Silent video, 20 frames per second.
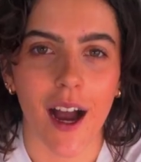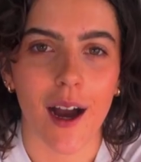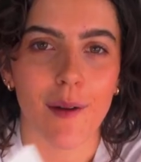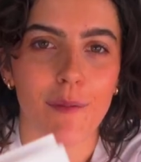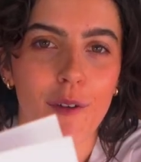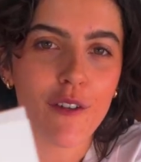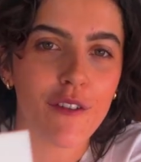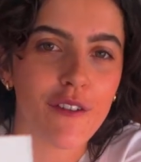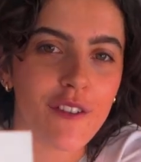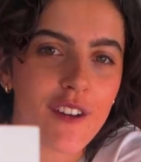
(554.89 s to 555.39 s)

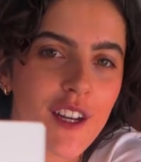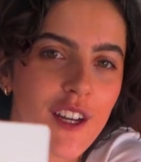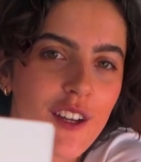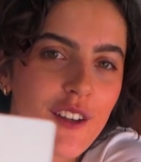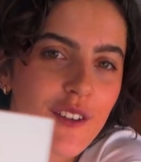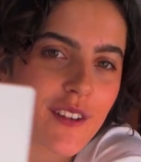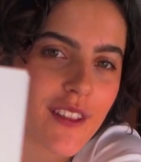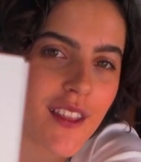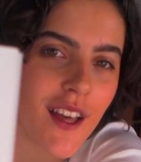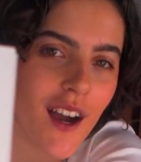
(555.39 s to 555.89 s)
I'm all
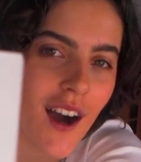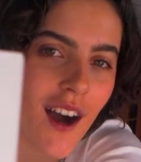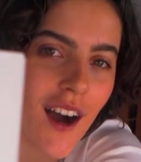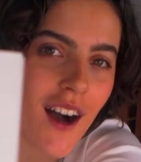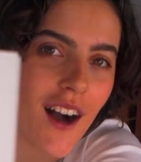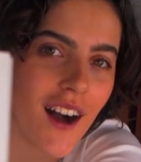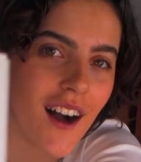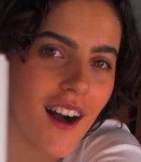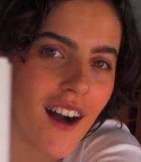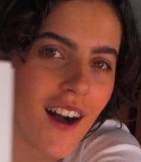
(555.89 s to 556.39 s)
finished with the
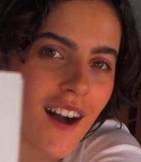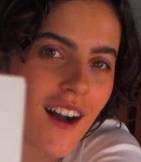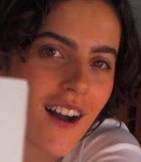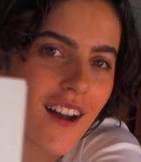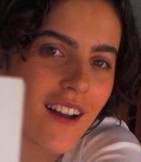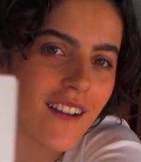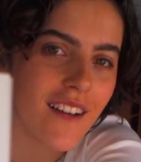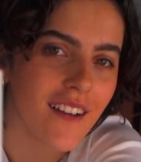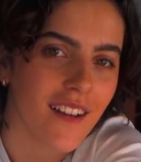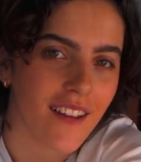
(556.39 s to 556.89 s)

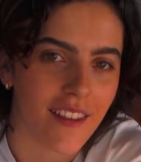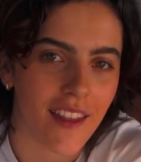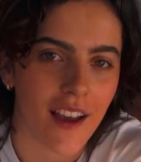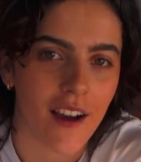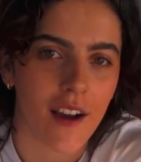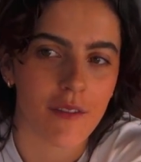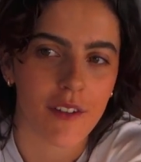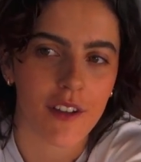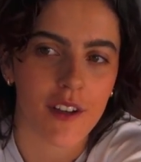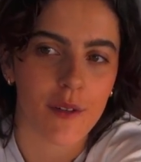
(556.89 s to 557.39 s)
heart. Now
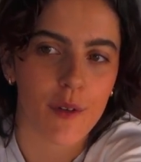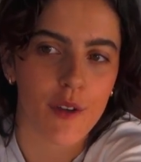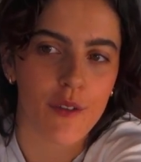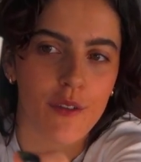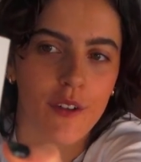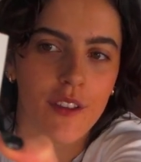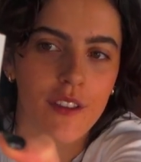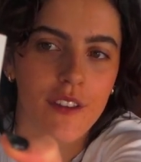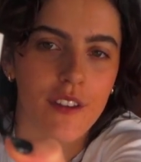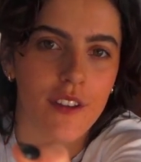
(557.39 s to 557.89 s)
I'm going to move
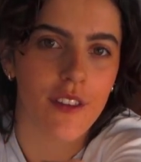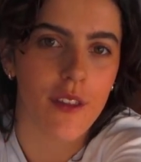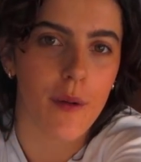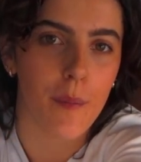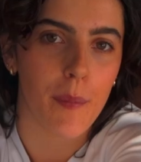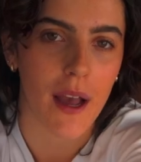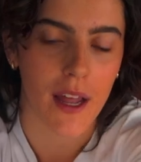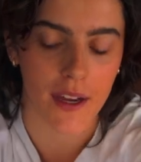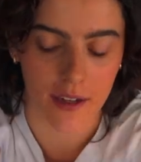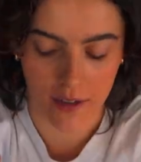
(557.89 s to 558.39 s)
on to the
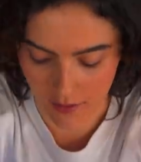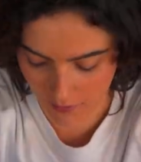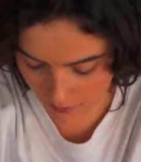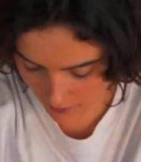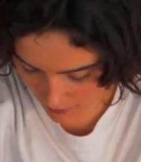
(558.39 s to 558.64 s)
banner.